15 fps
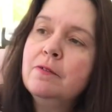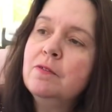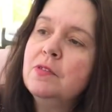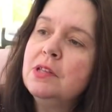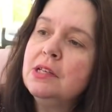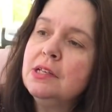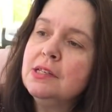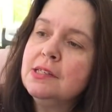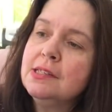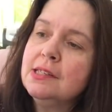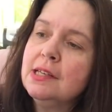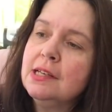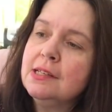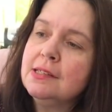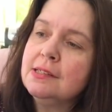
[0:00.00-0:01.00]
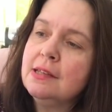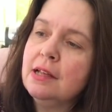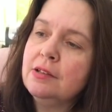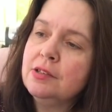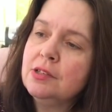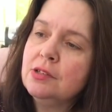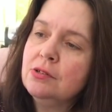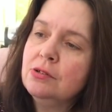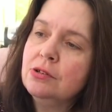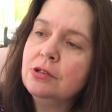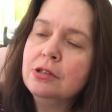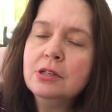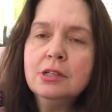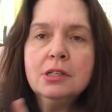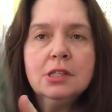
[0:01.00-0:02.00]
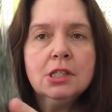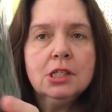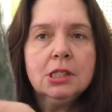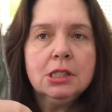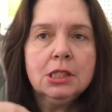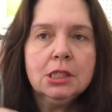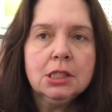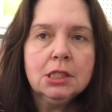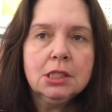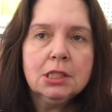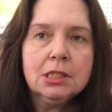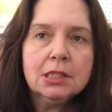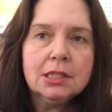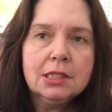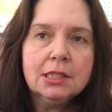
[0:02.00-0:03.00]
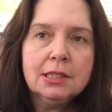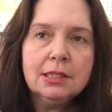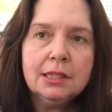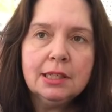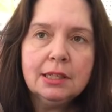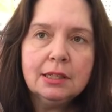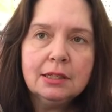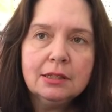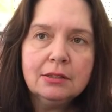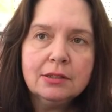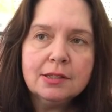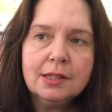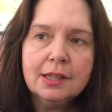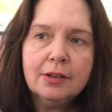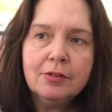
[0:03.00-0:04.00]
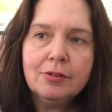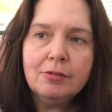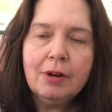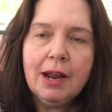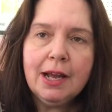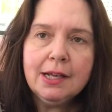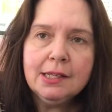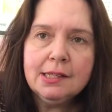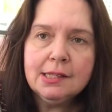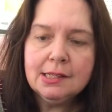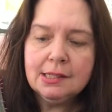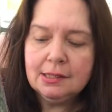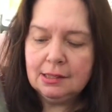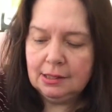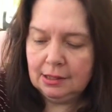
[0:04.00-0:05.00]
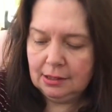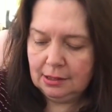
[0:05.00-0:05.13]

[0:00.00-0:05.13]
of this Excelsior. Kind of like, it's like grass.